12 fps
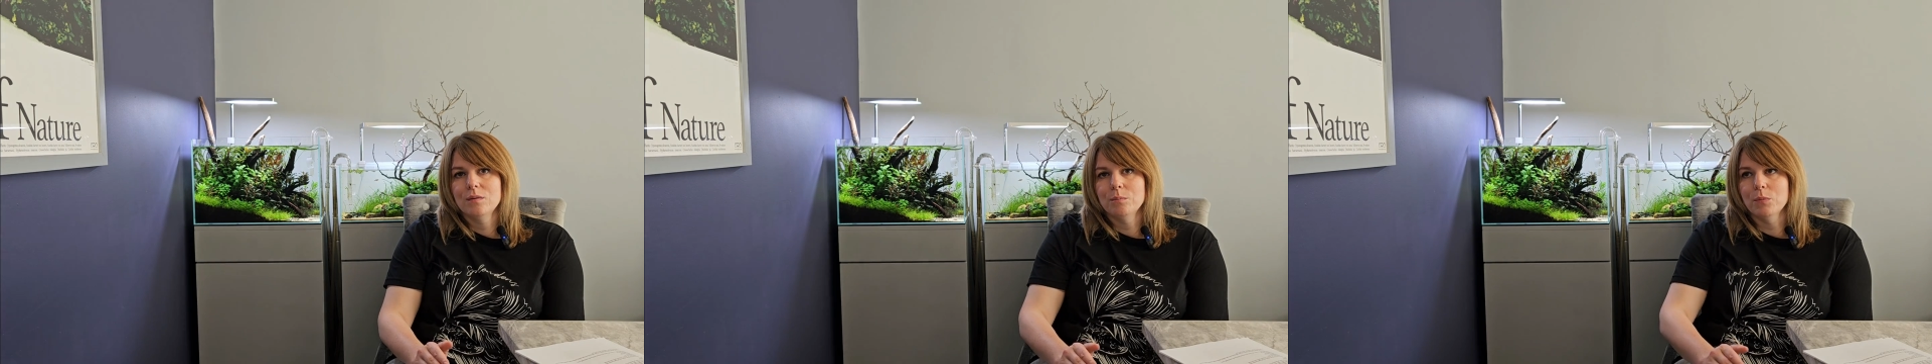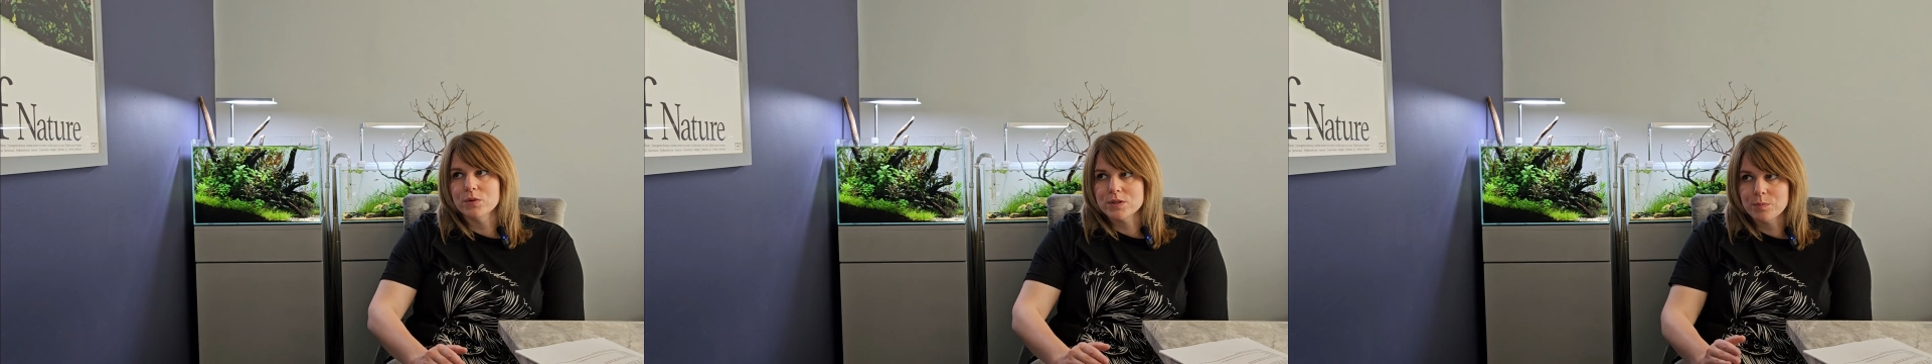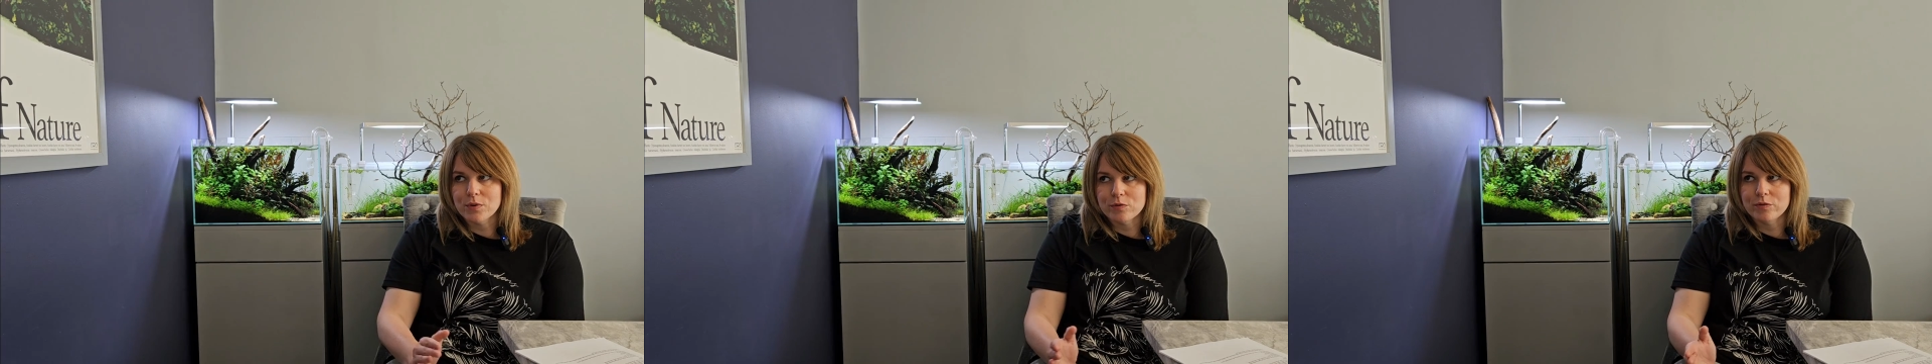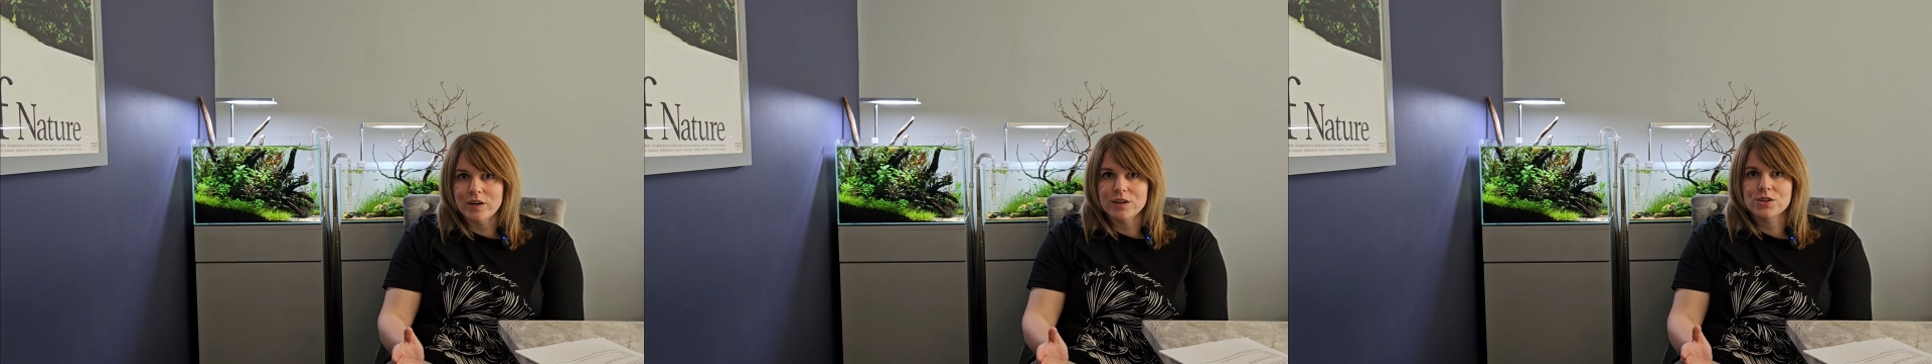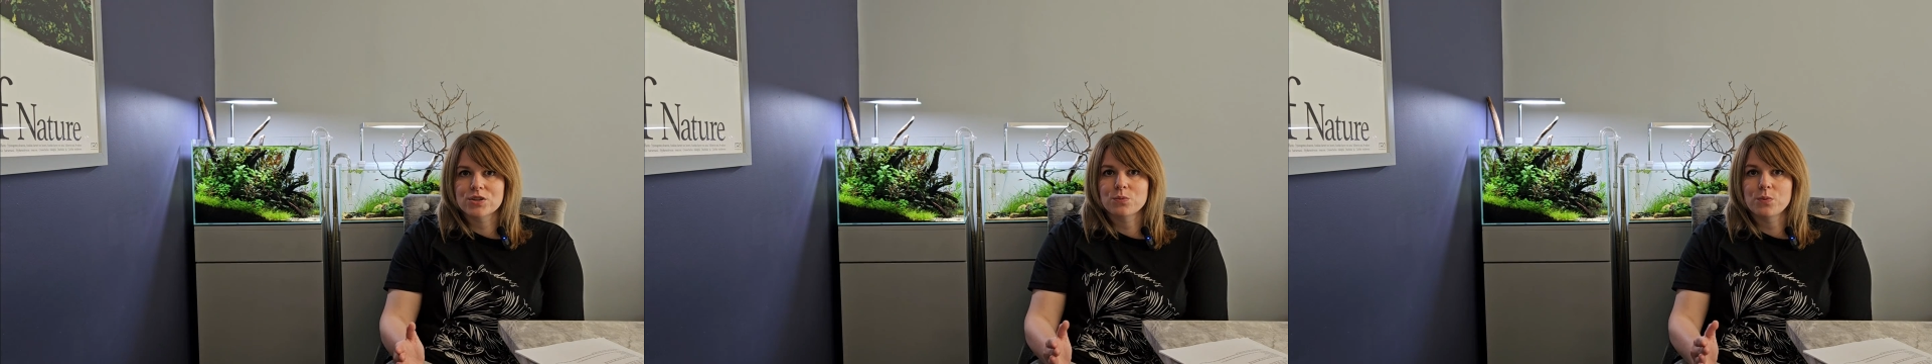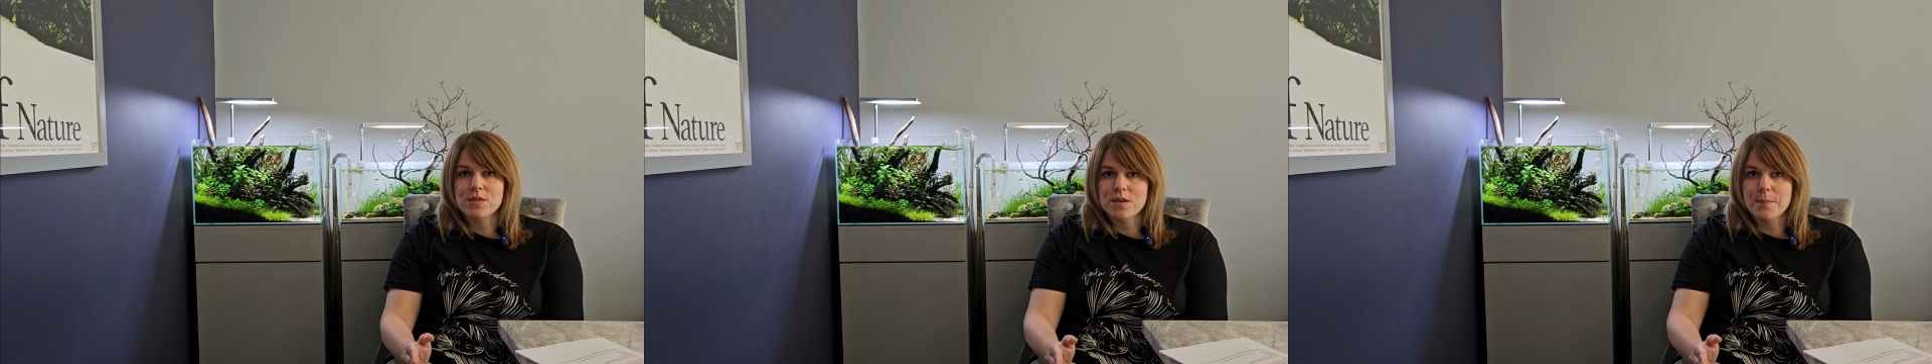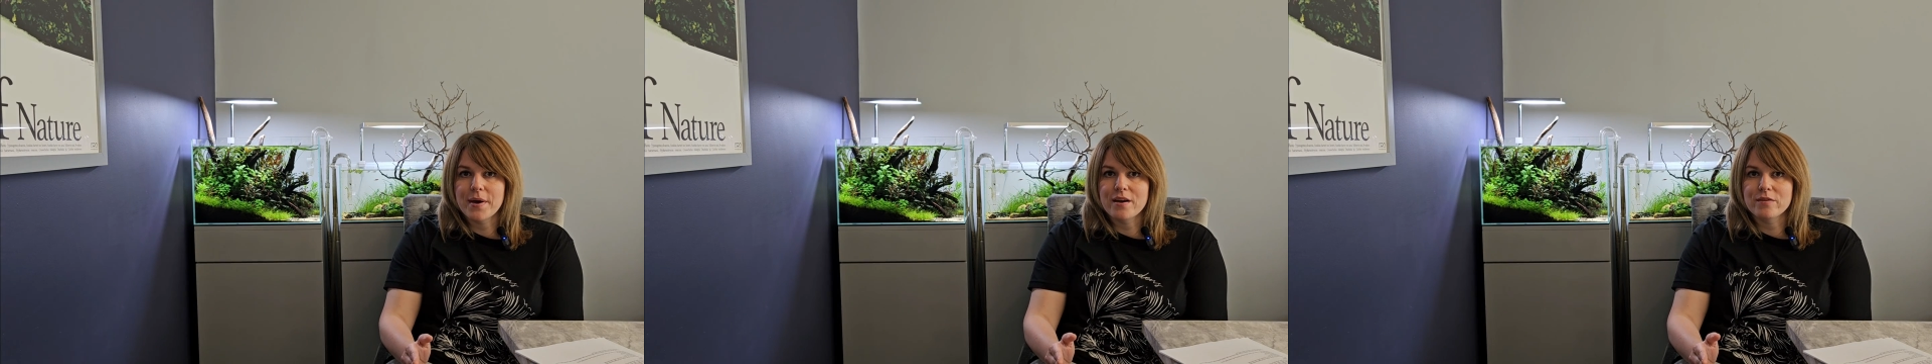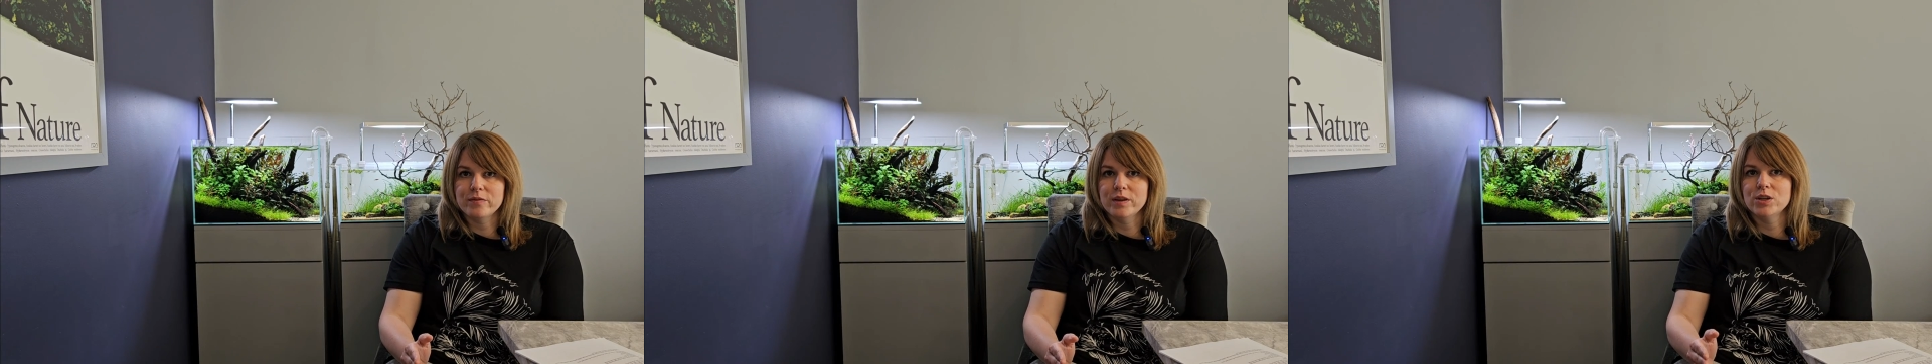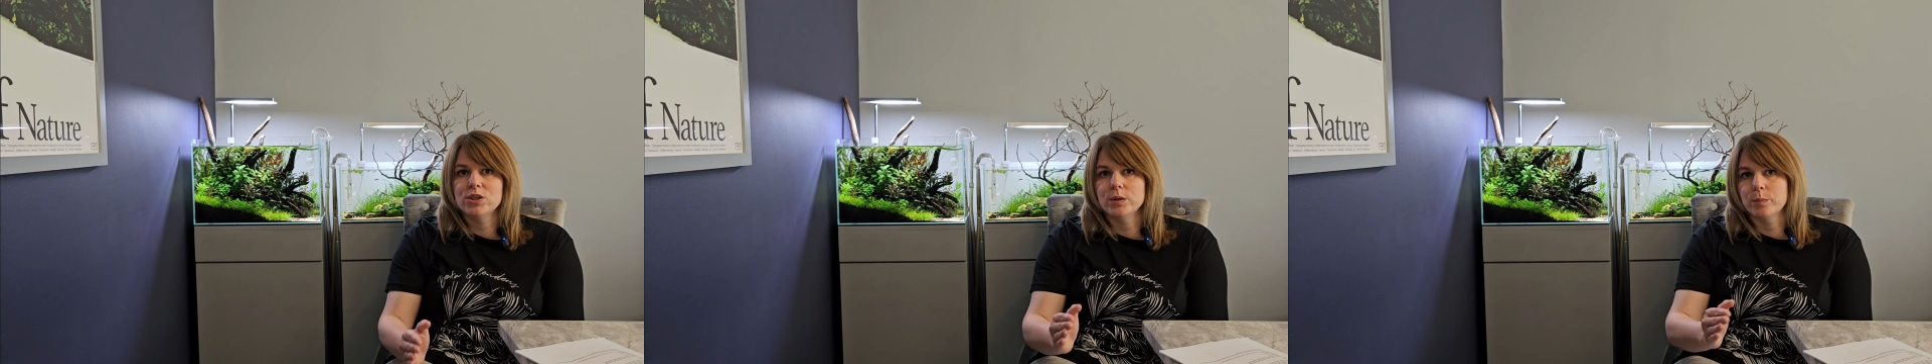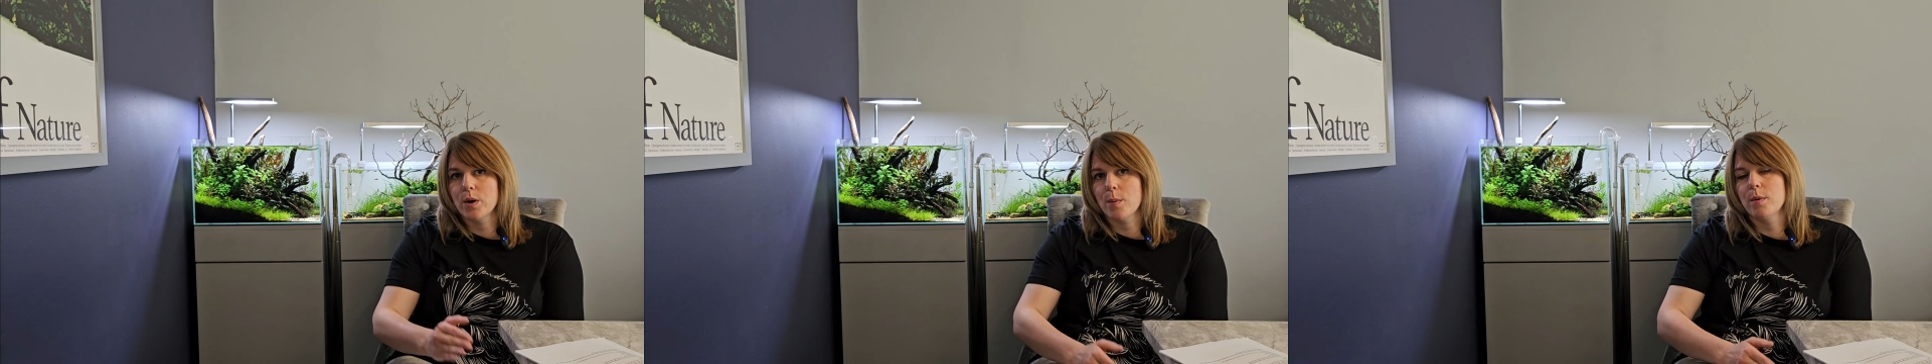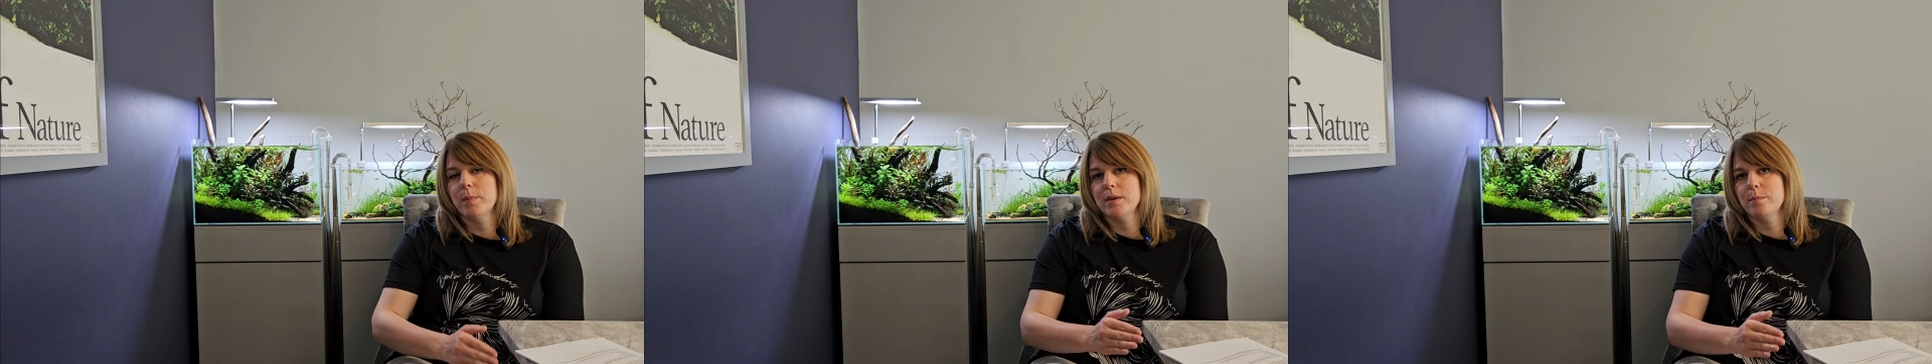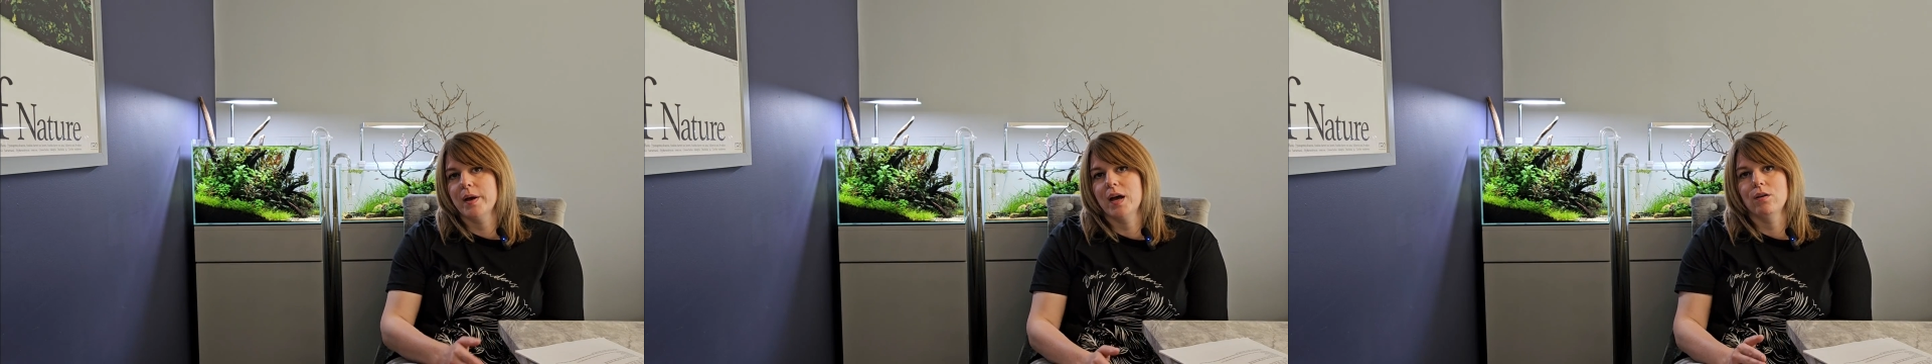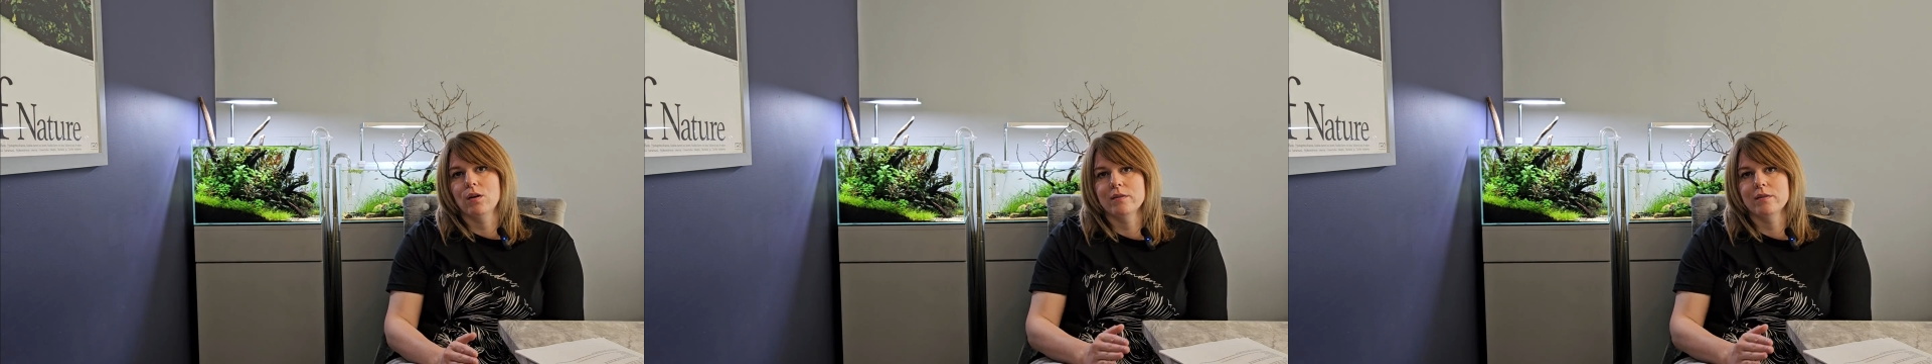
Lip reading: multiple fish with your betta fish, you're probably better